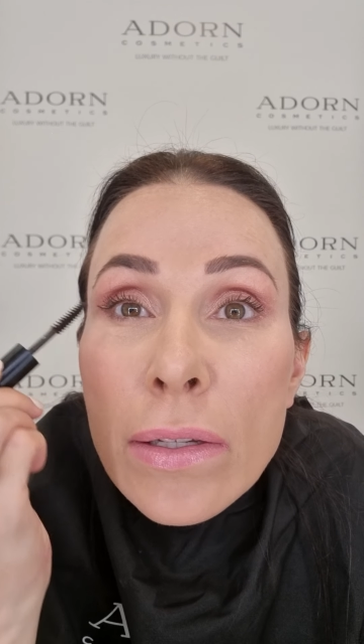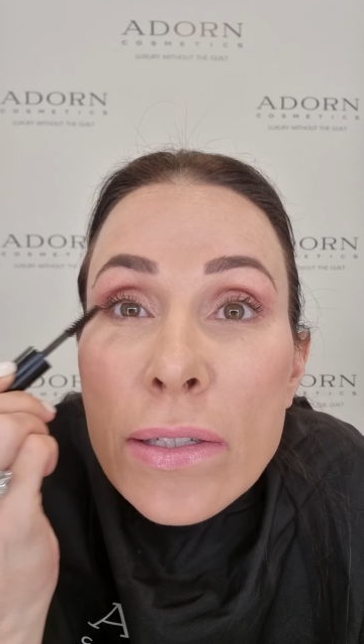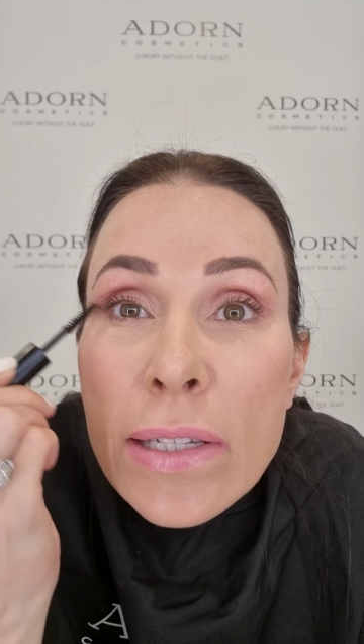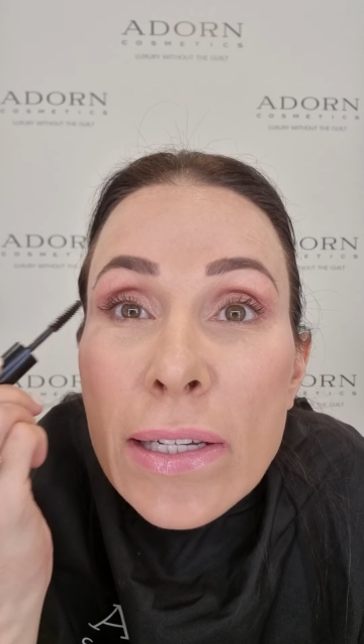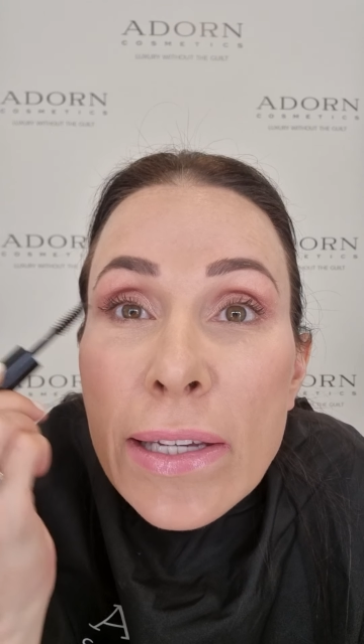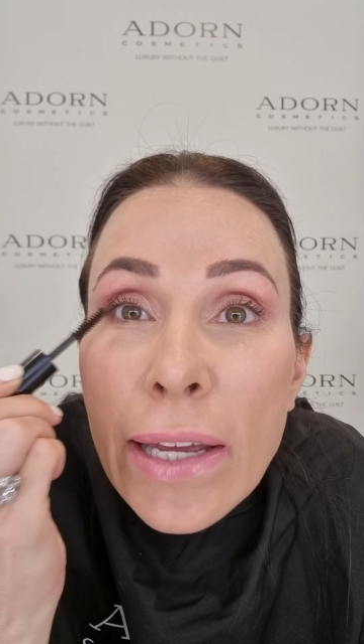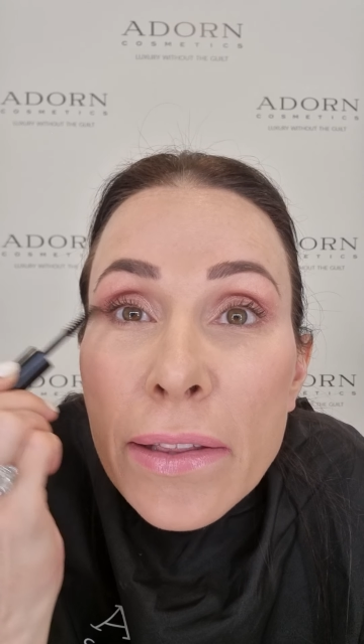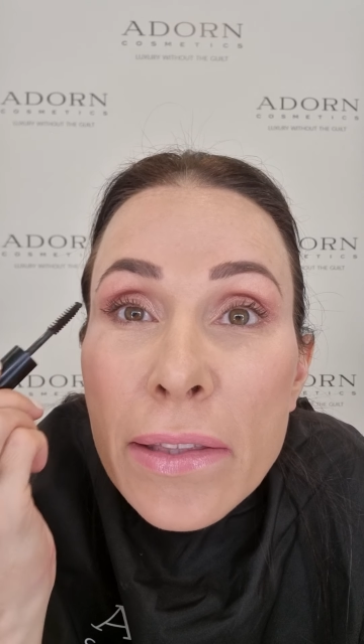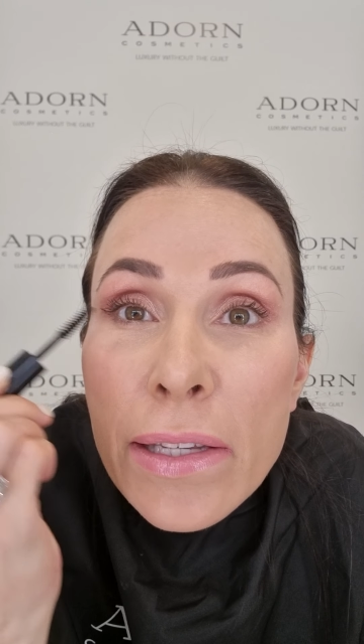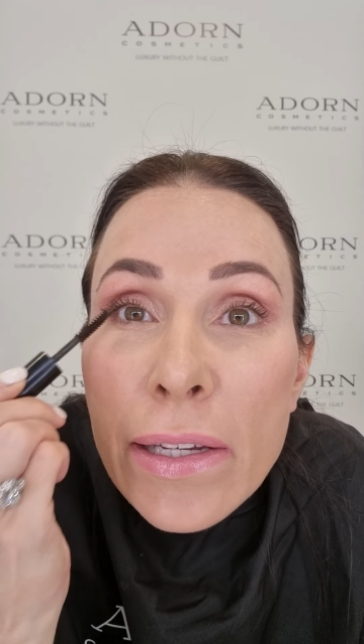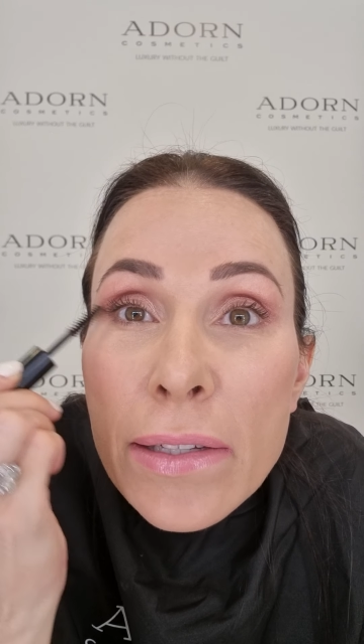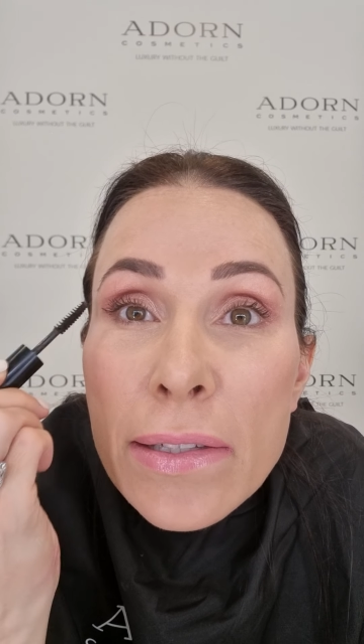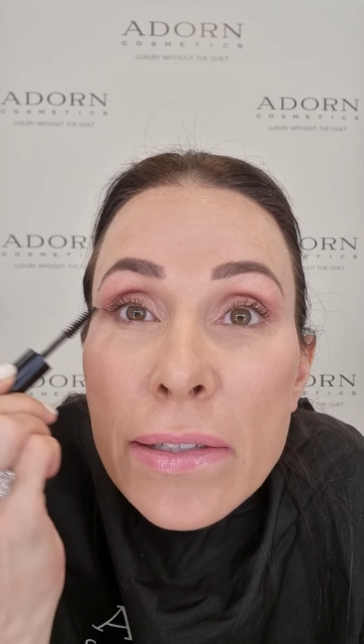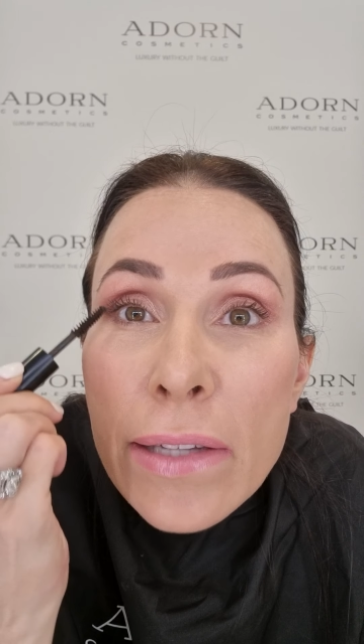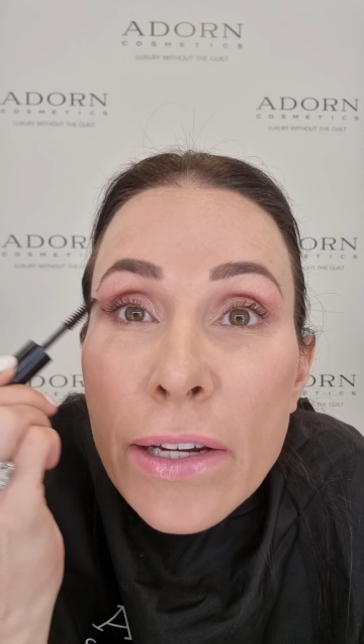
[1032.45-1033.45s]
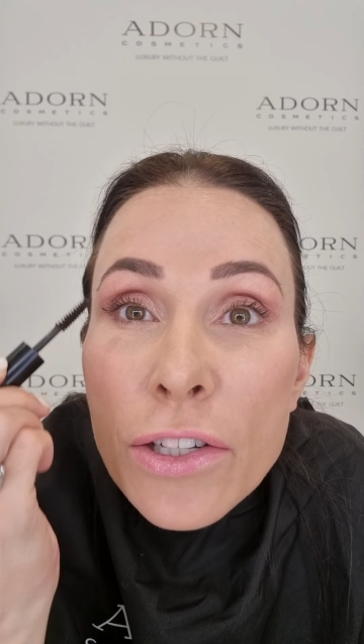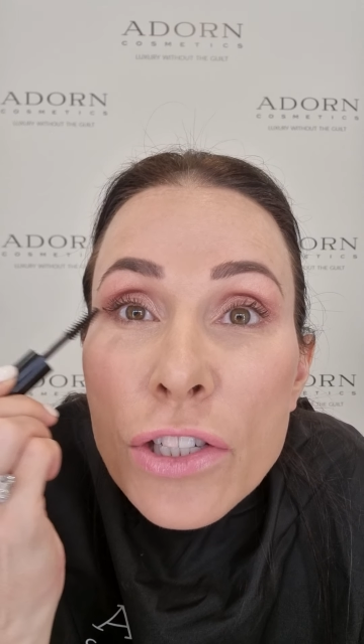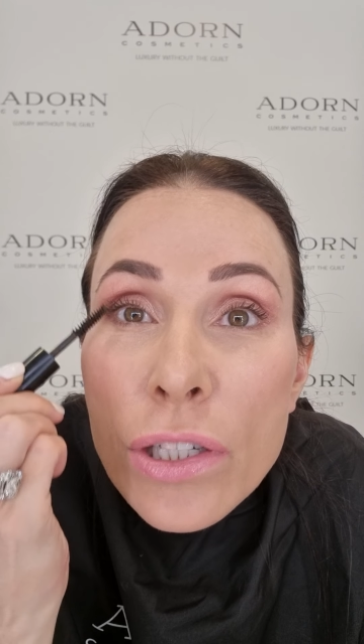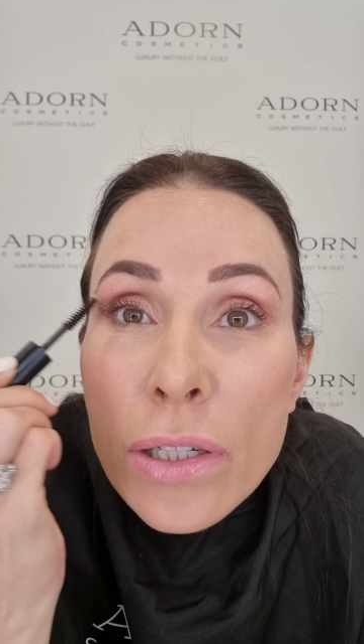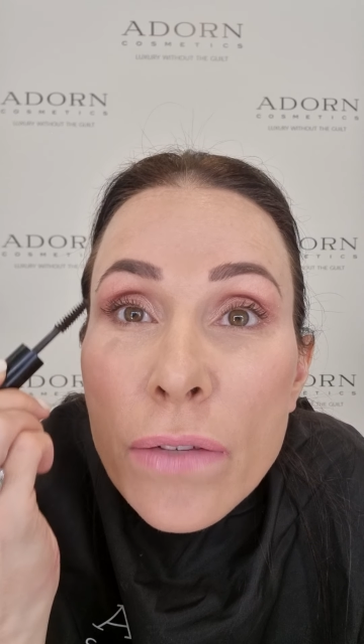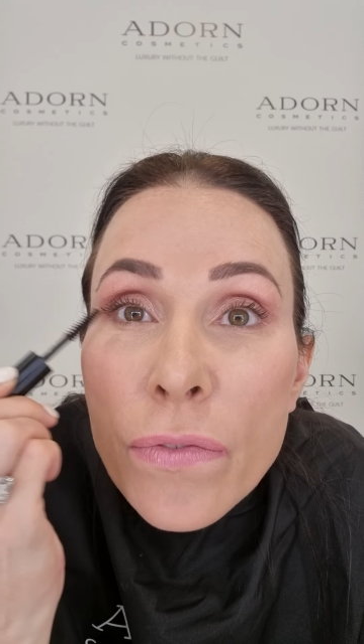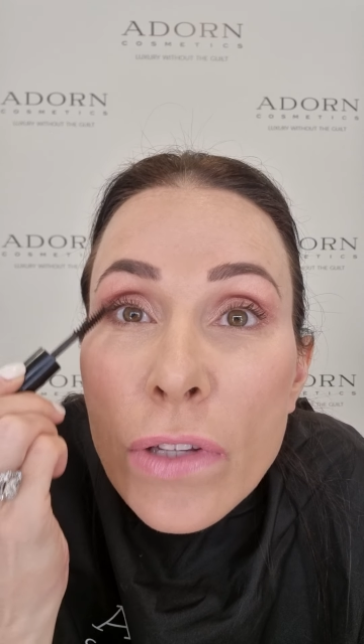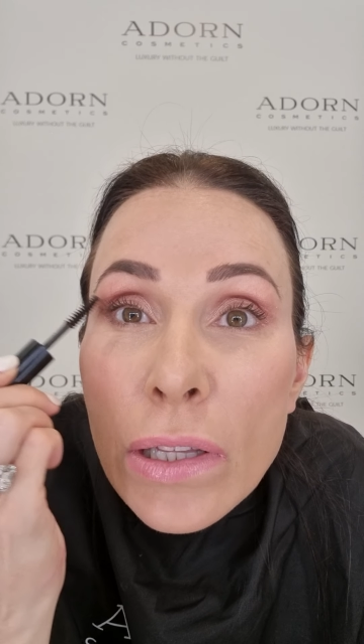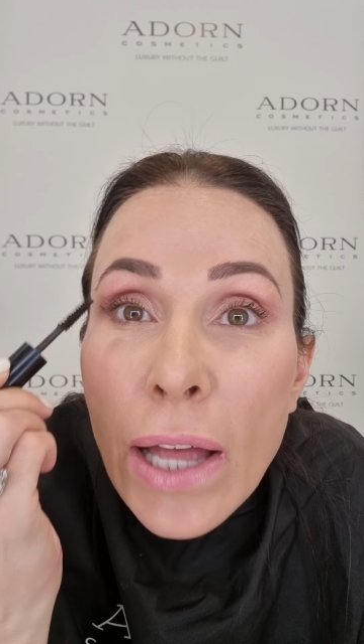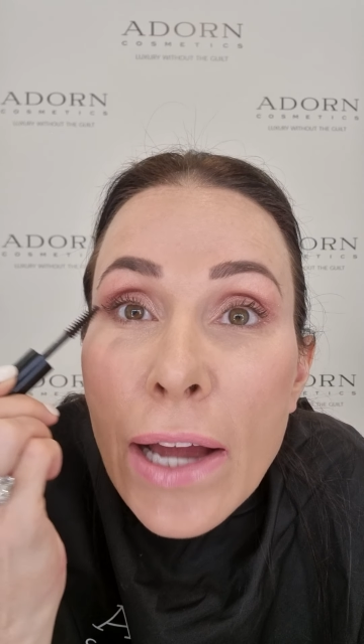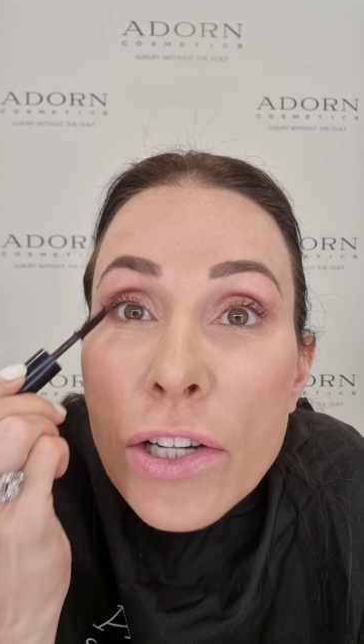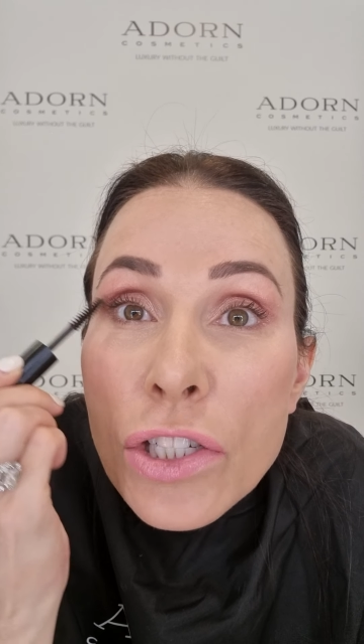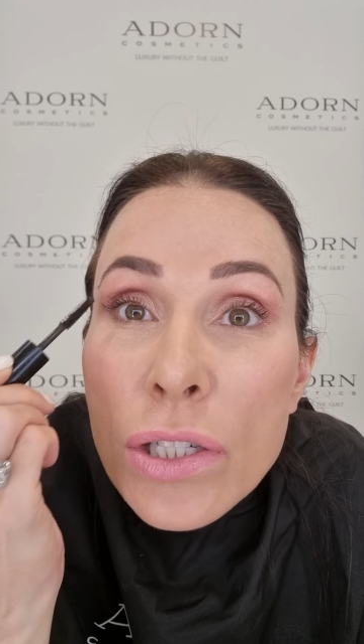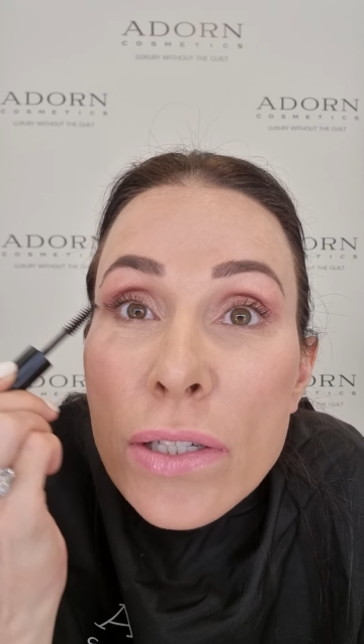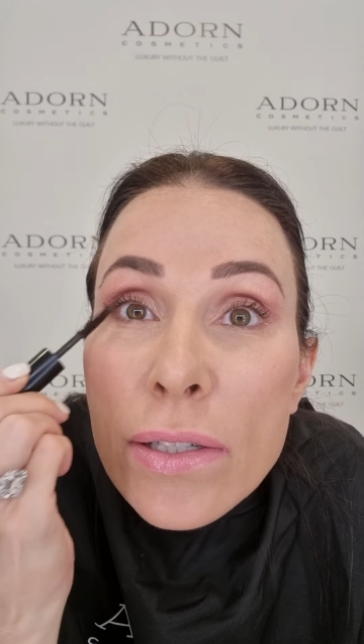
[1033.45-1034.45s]
To get the extension of the
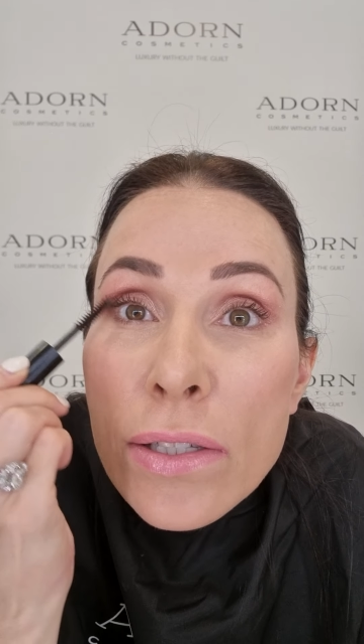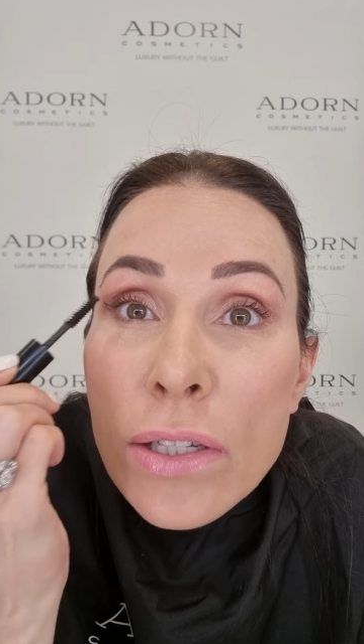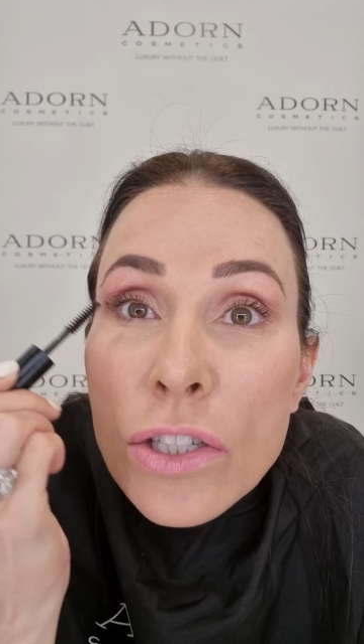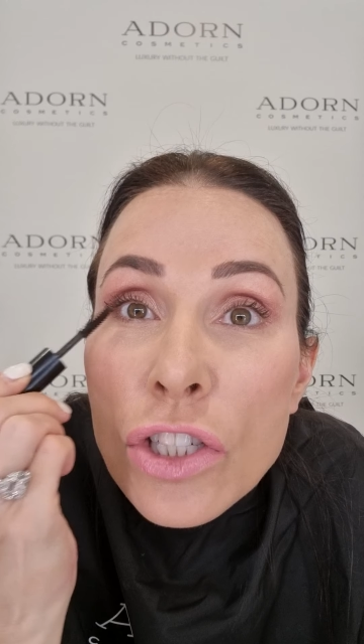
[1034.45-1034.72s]
lashes,